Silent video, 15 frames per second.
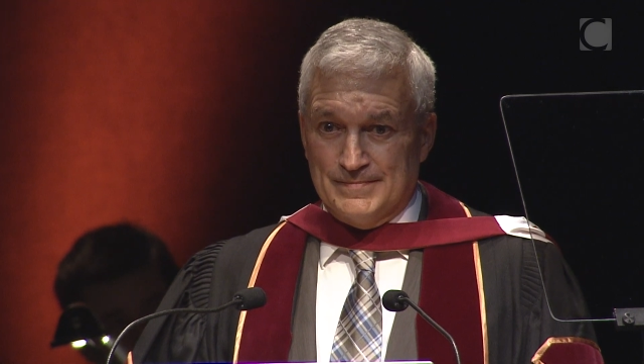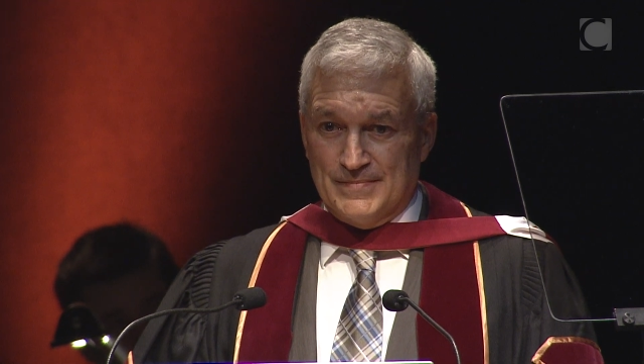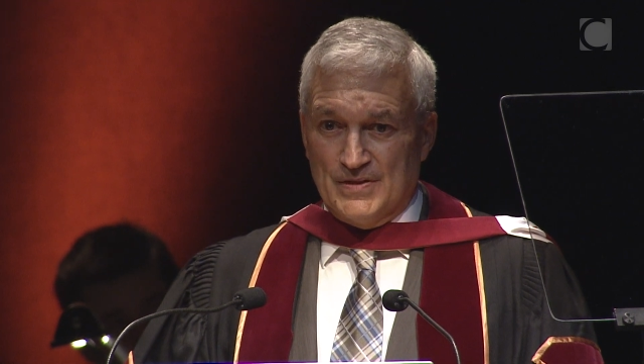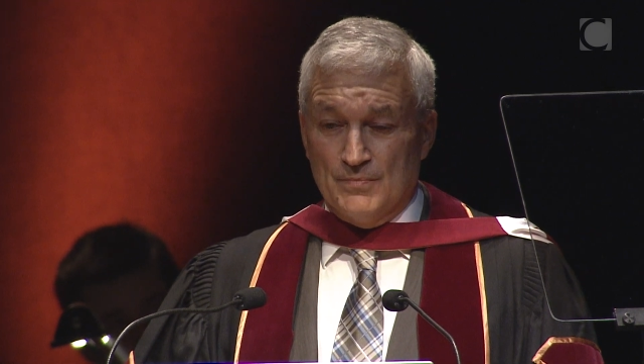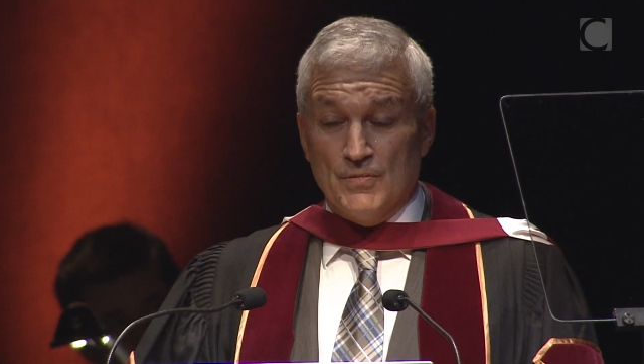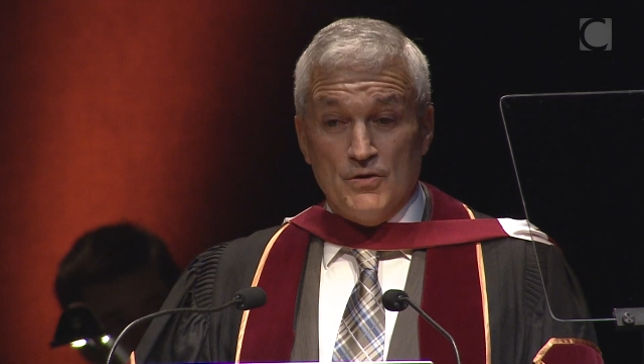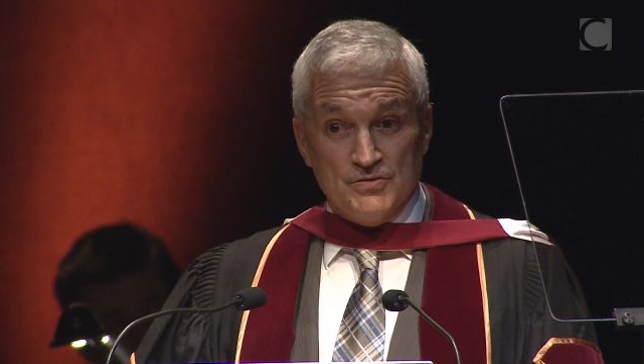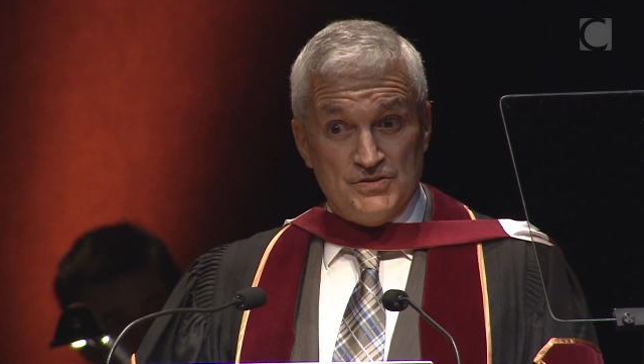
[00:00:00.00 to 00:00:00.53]

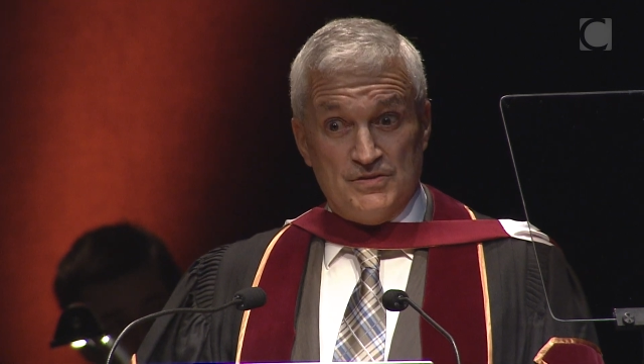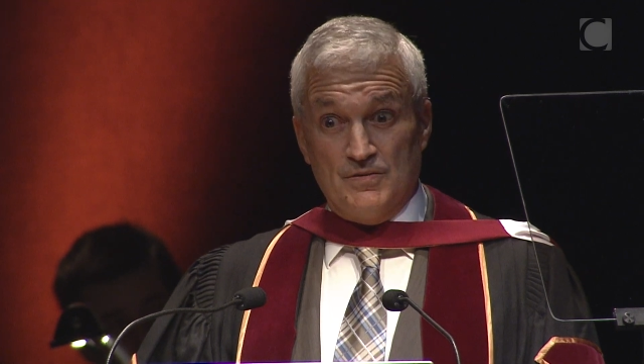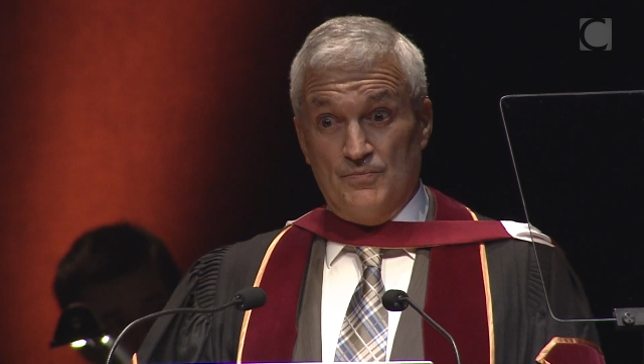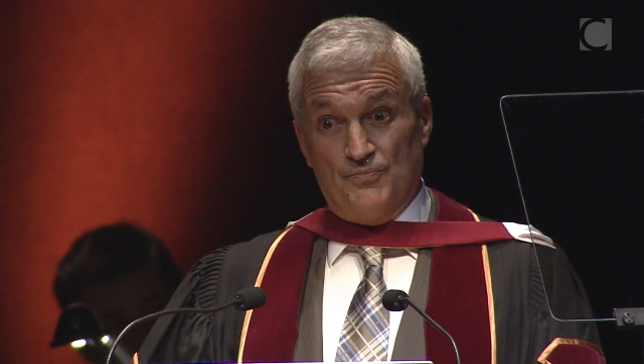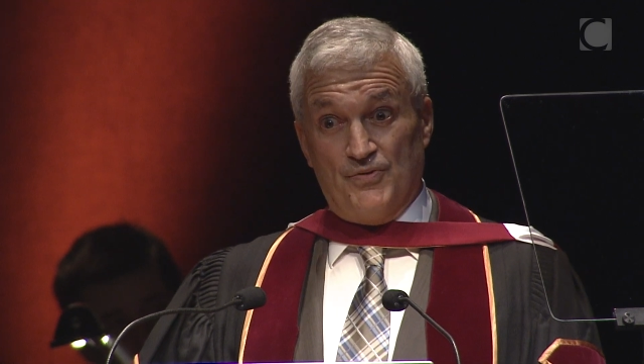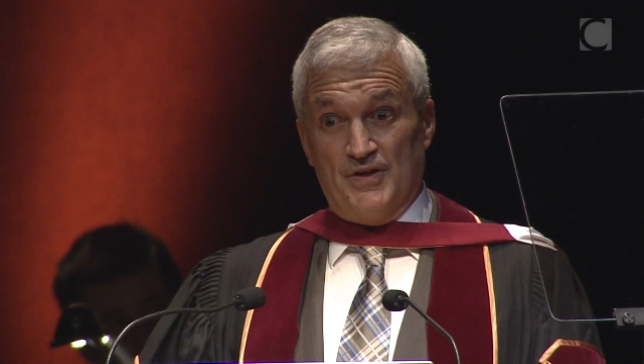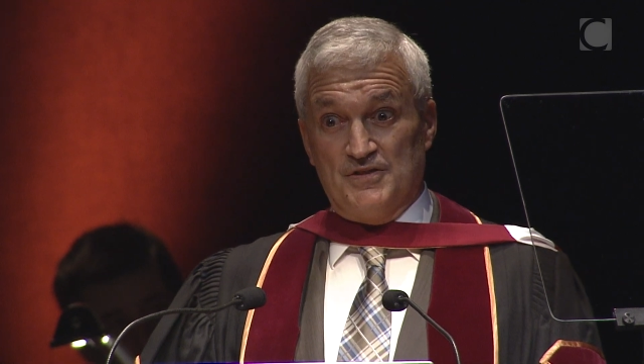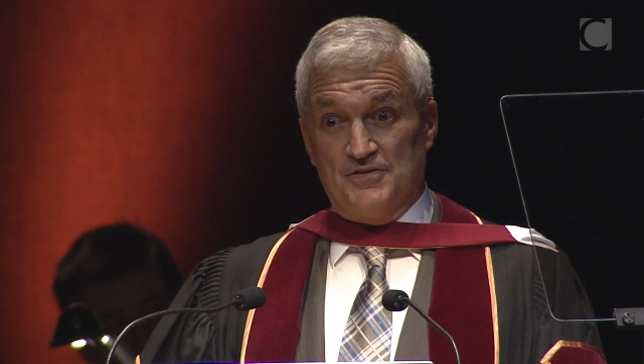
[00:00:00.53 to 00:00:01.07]
the most
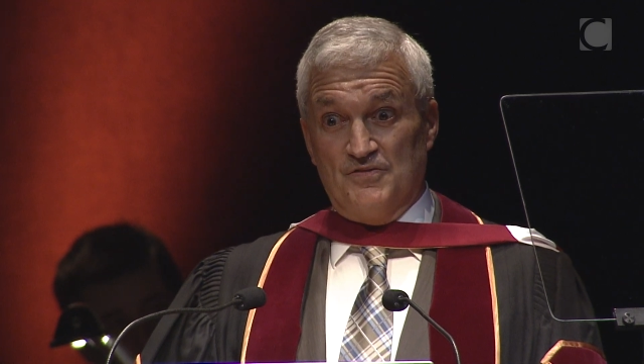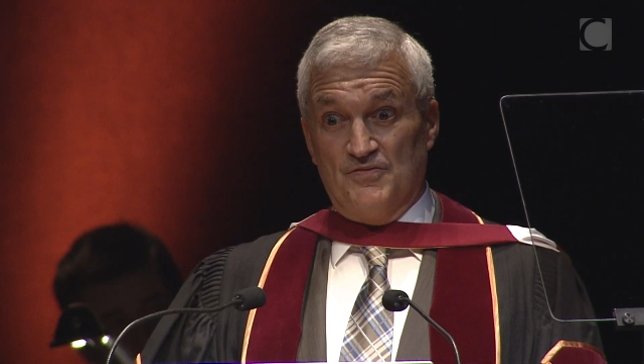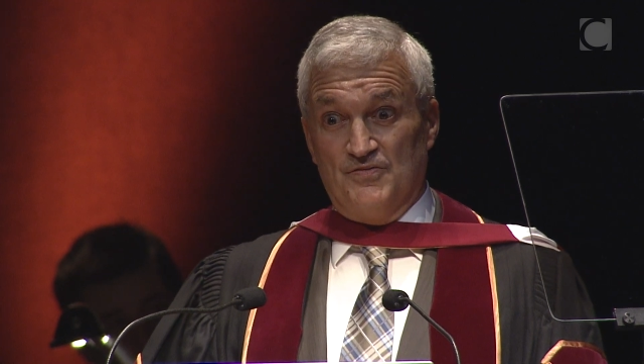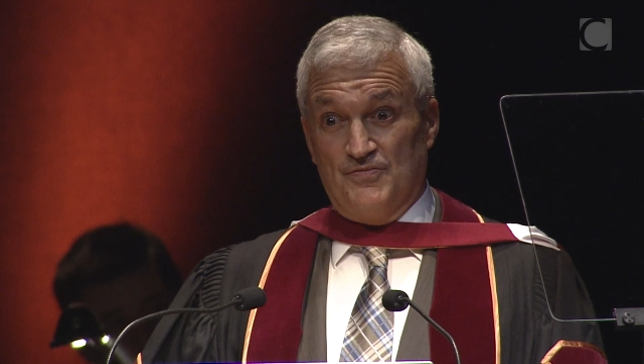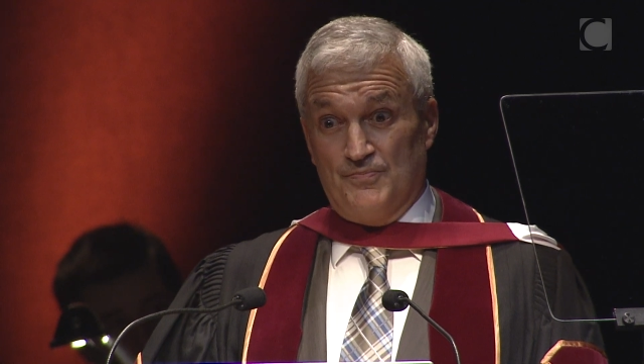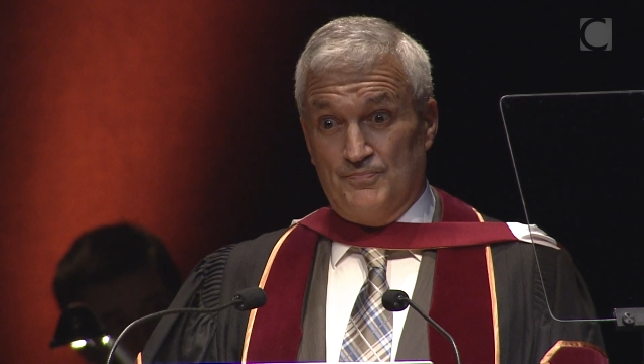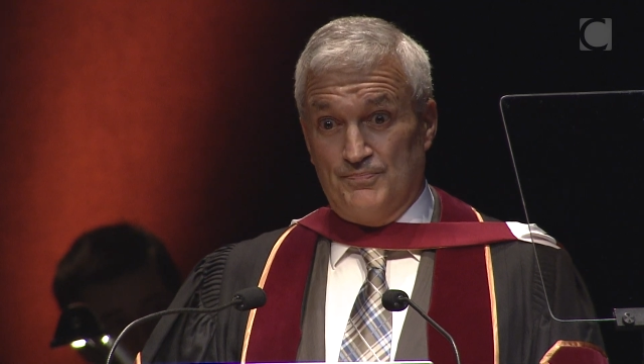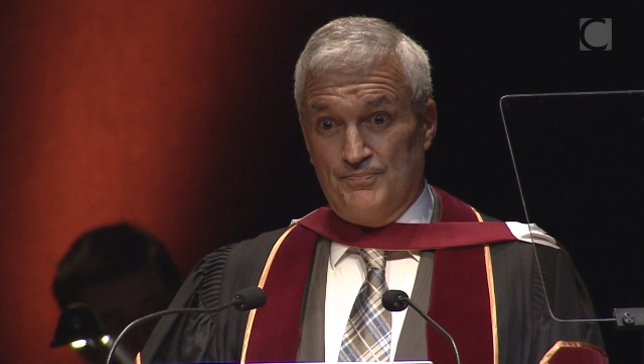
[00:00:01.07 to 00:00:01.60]
impressive